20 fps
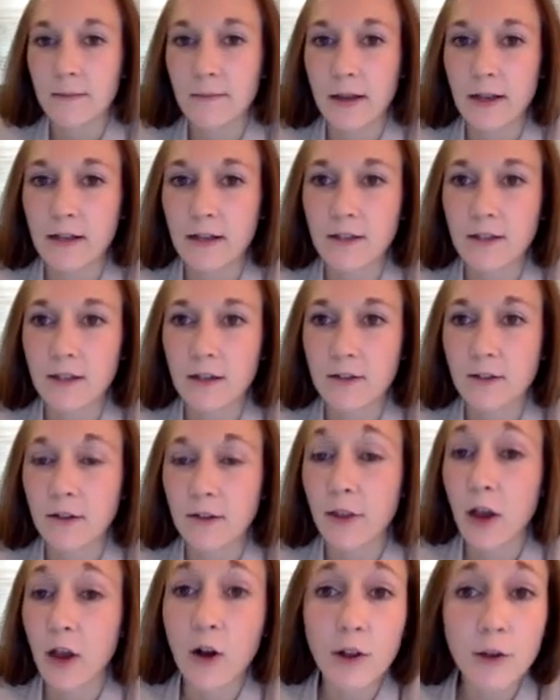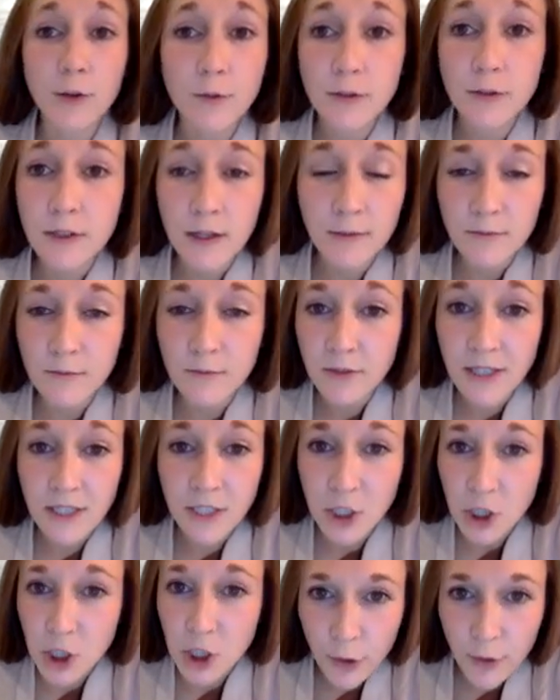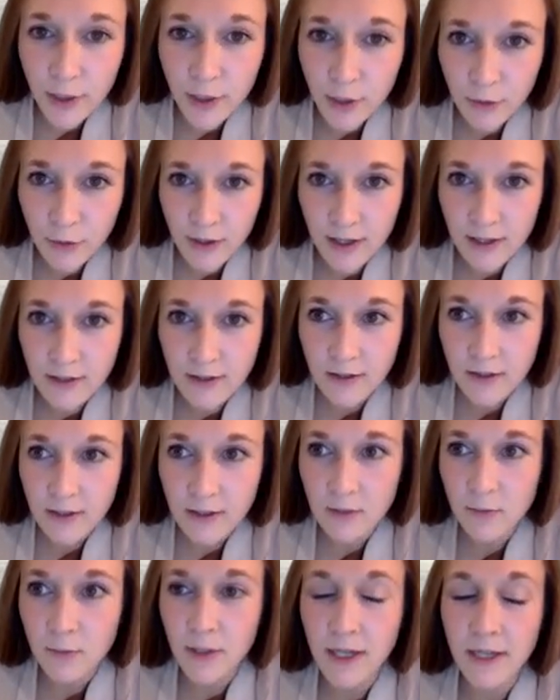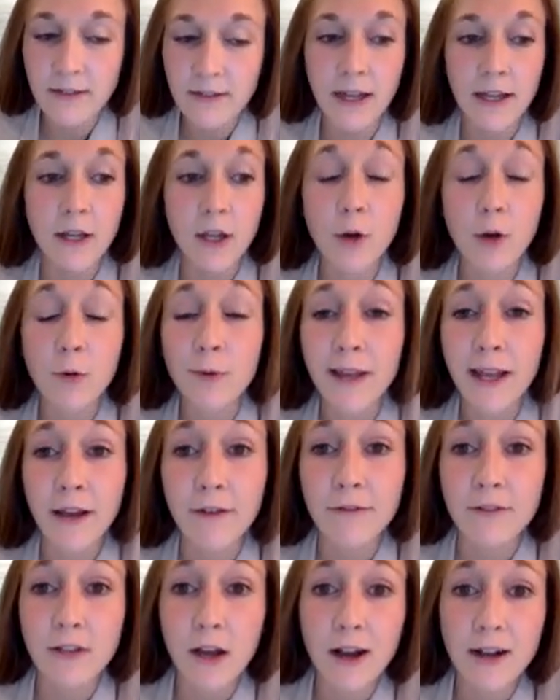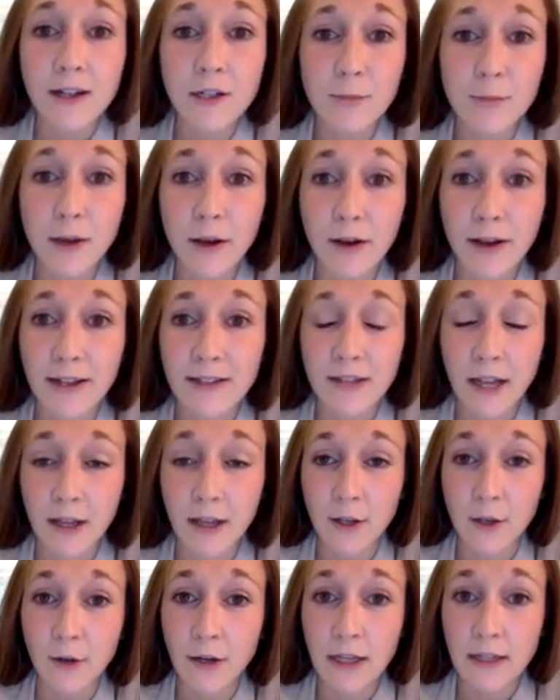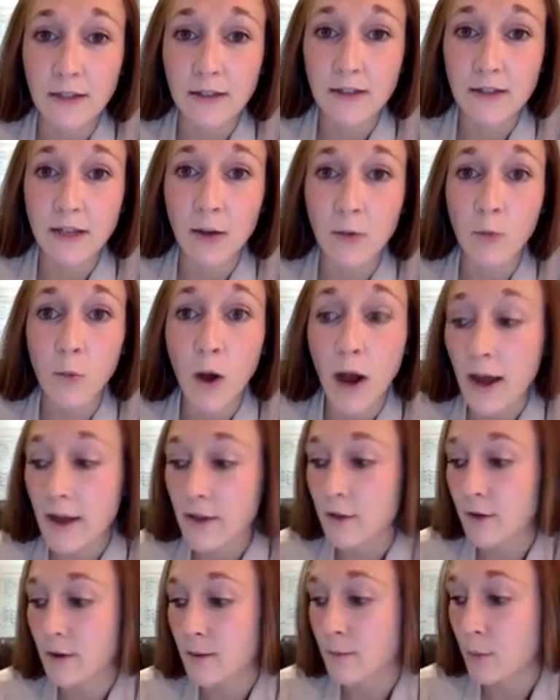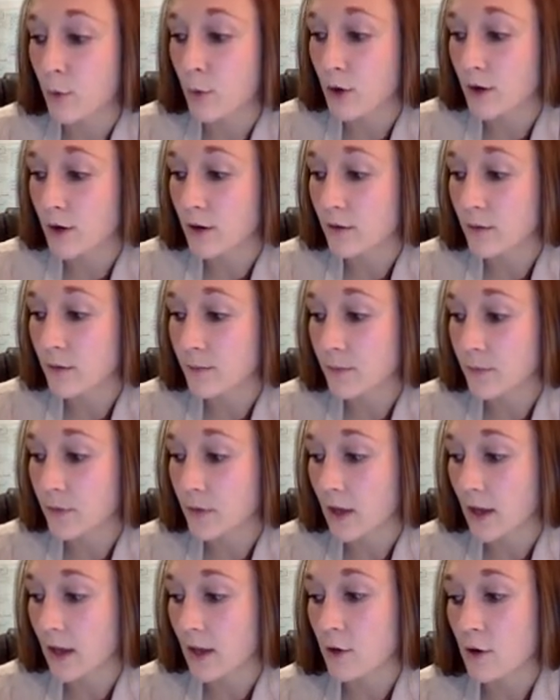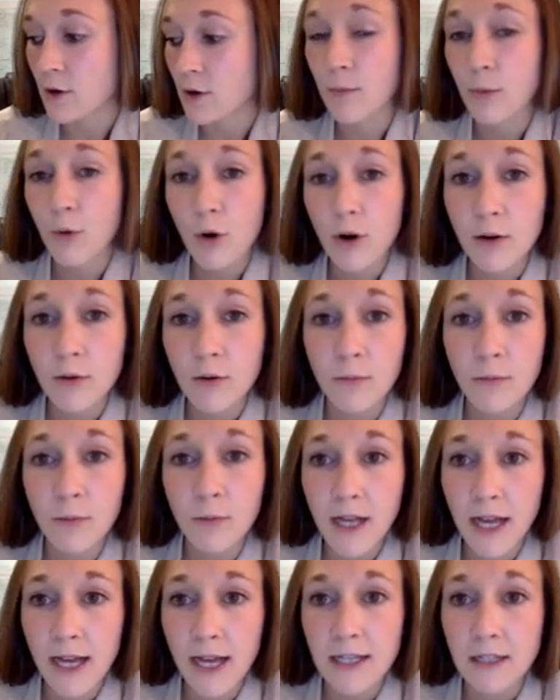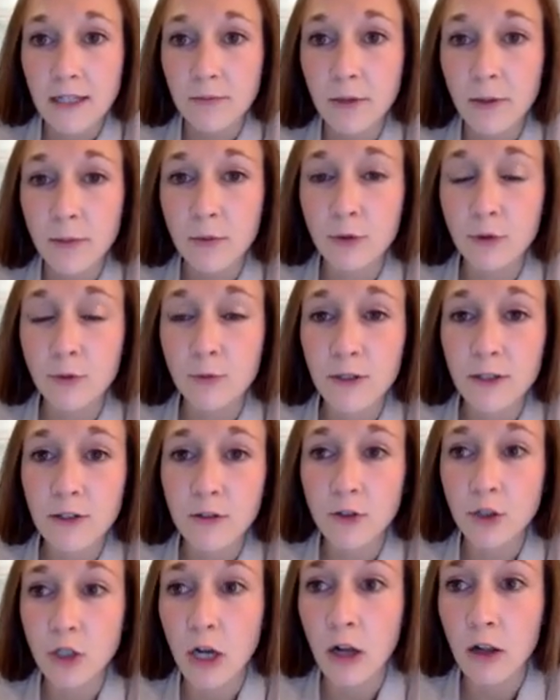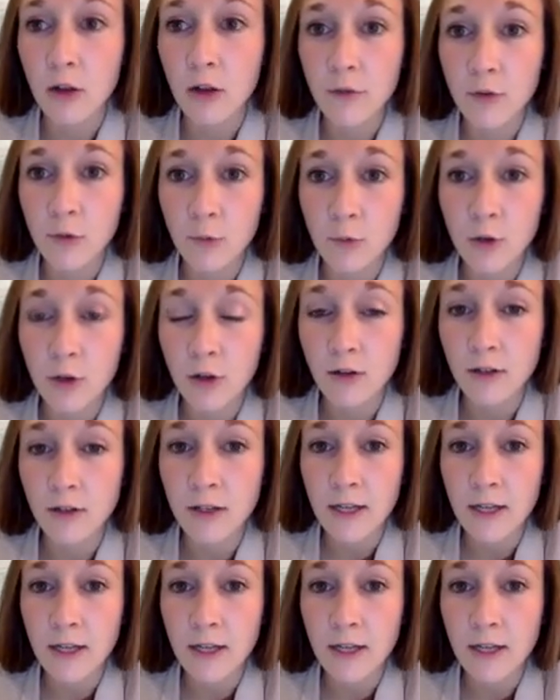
pascals. Now, the only reason I'm showing you this is because I know we have talked about SI units and why they're important. Okay, they're important because people do research all over the world,